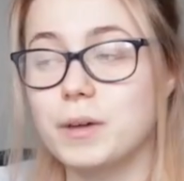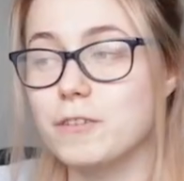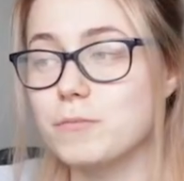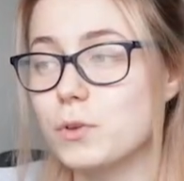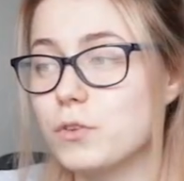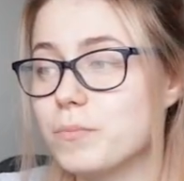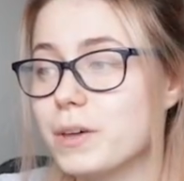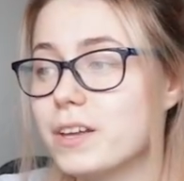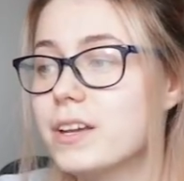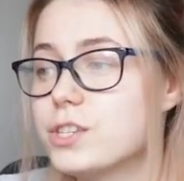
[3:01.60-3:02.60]
bit of
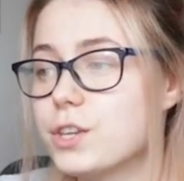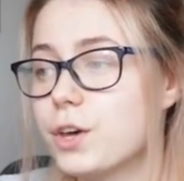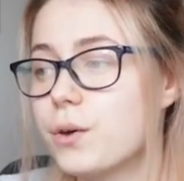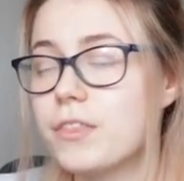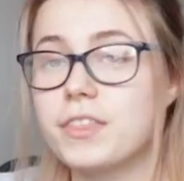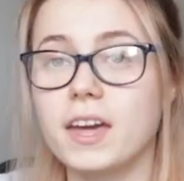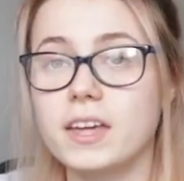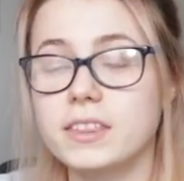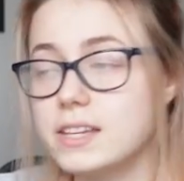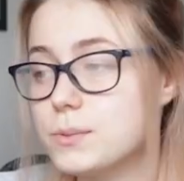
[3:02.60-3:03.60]
movement. So I
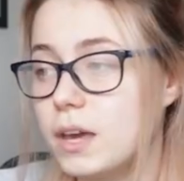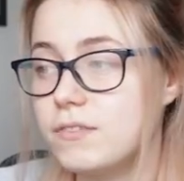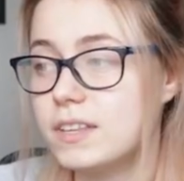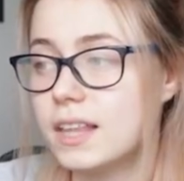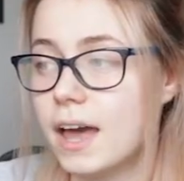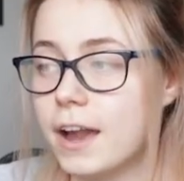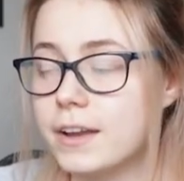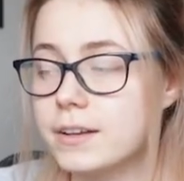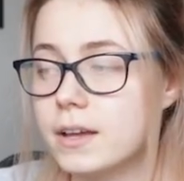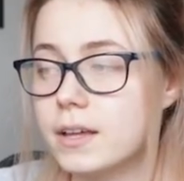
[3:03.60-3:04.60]
think this wavy
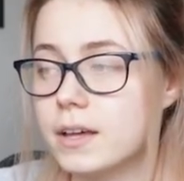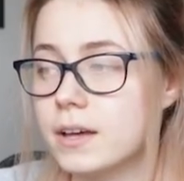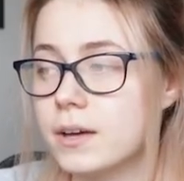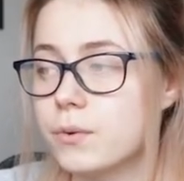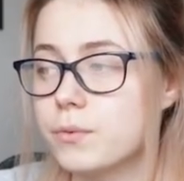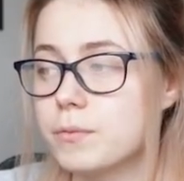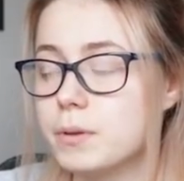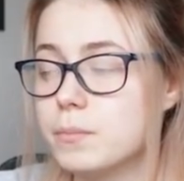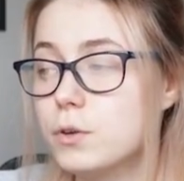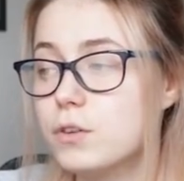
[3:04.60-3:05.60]
line will
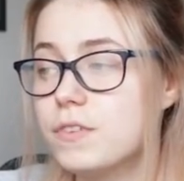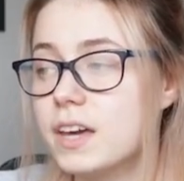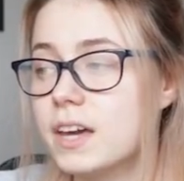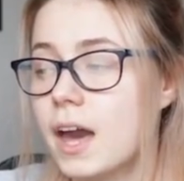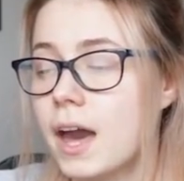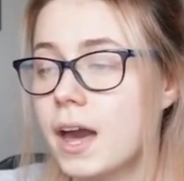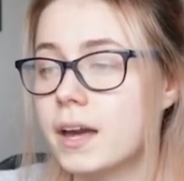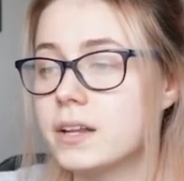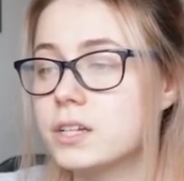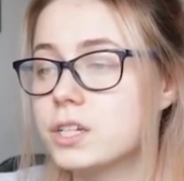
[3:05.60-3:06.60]
be moving,
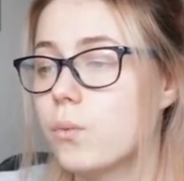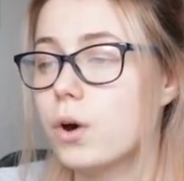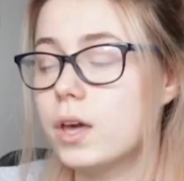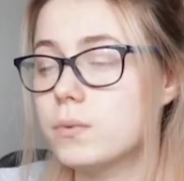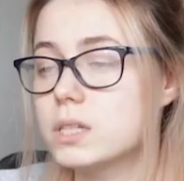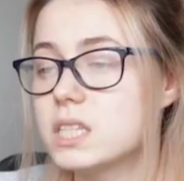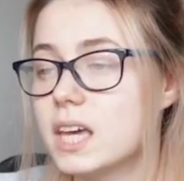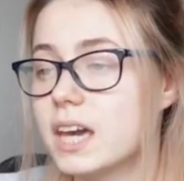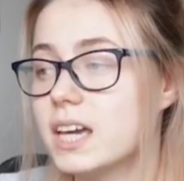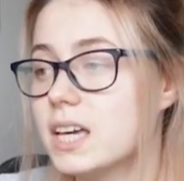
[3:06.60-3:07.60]
and what it will
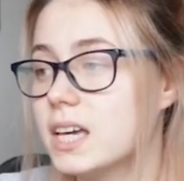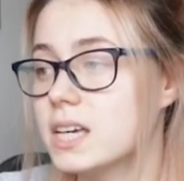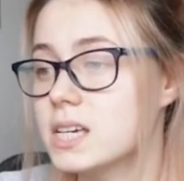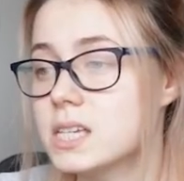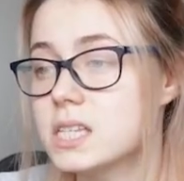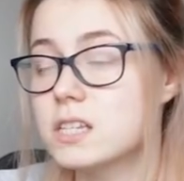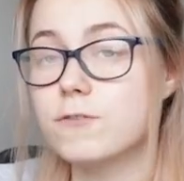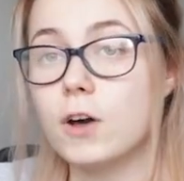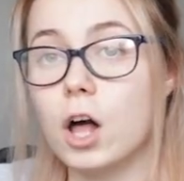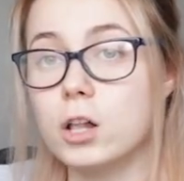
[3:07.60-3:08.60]
say is
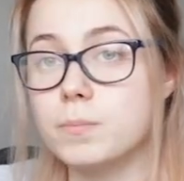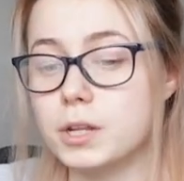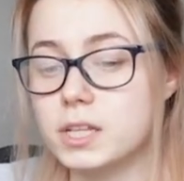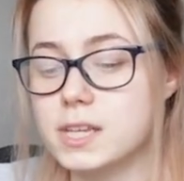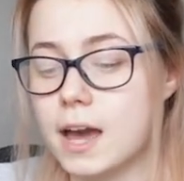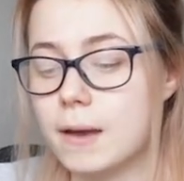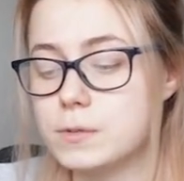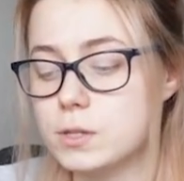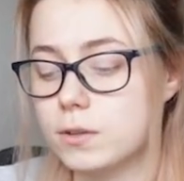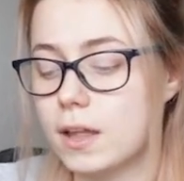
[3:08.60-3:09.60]
for all body types,
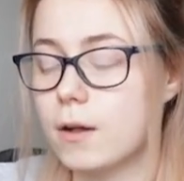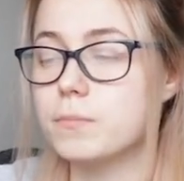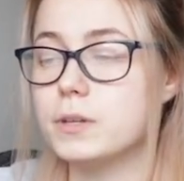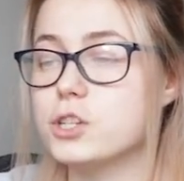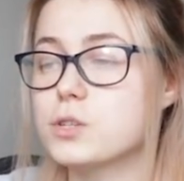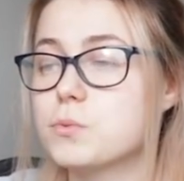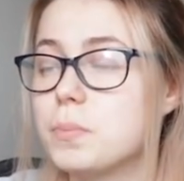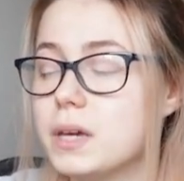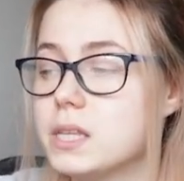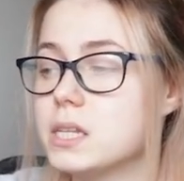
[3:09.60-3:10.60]
so that will be just
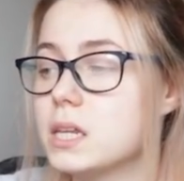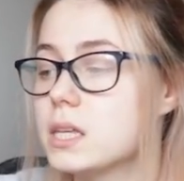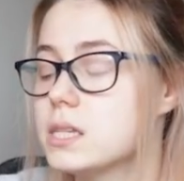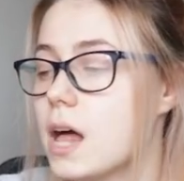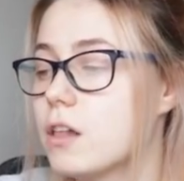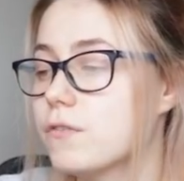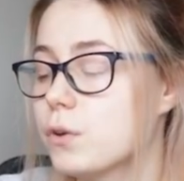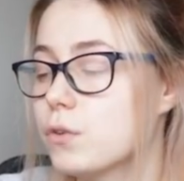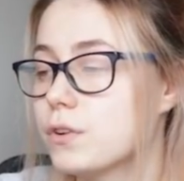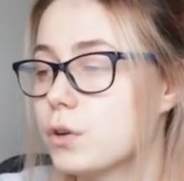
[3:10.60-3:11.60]
repeating itself
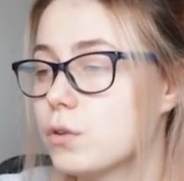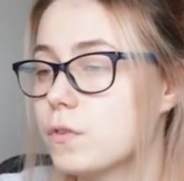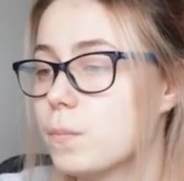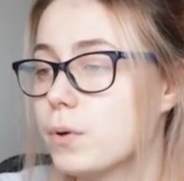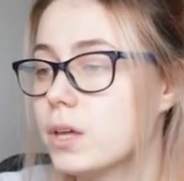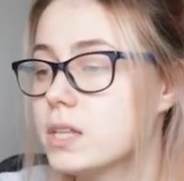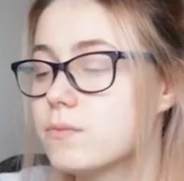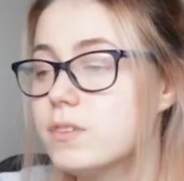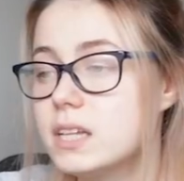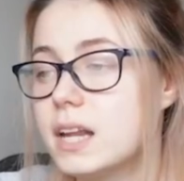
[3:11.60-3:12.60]
over and over, but it's
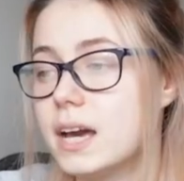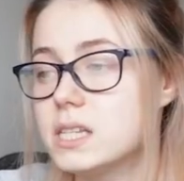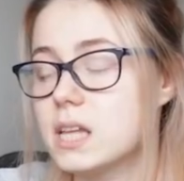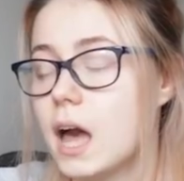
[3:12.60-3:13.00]
really nice to